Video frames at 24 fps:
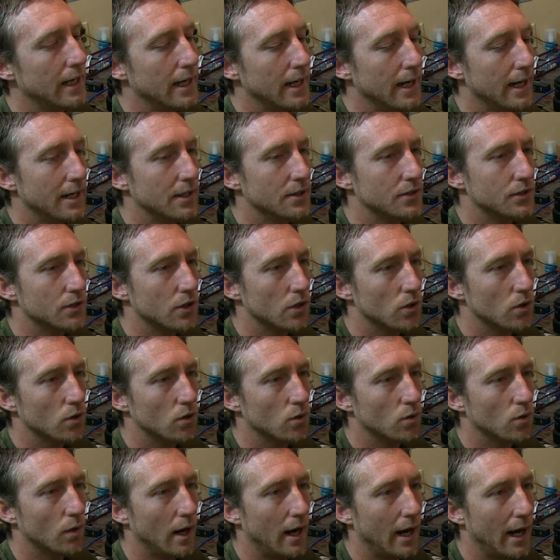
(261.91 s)
and
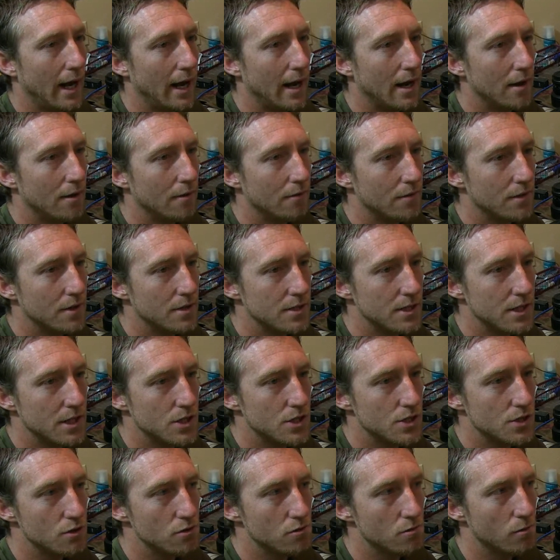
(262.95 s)
so I have this
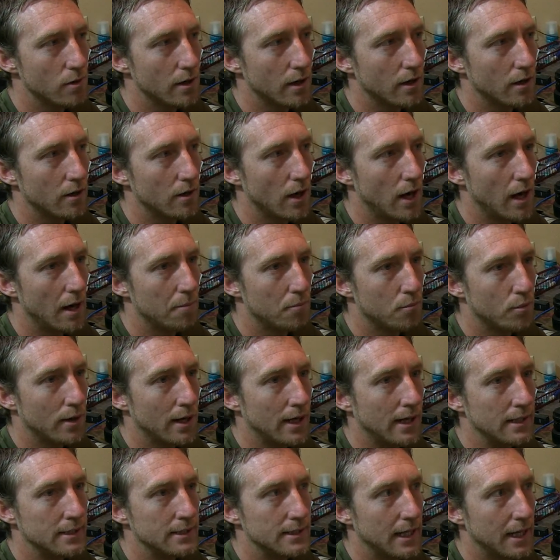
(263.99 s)
issue where I
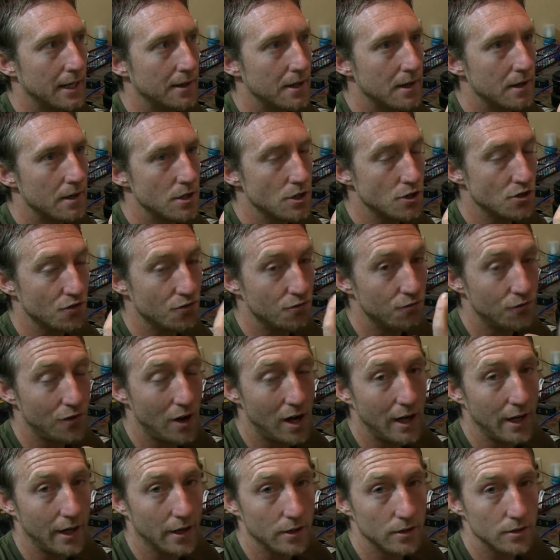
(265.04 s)
press and then it just
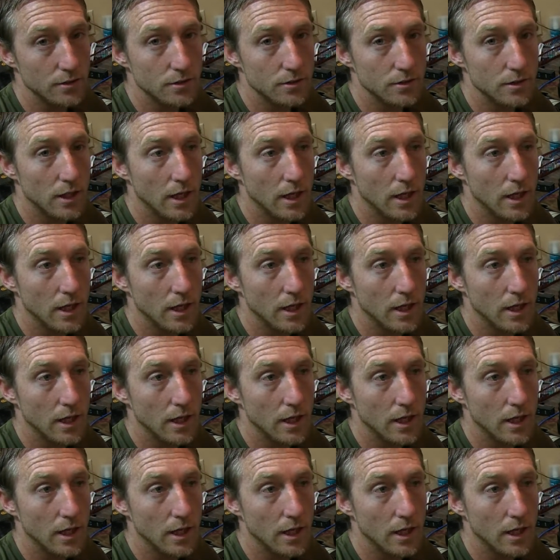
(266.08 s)
fires,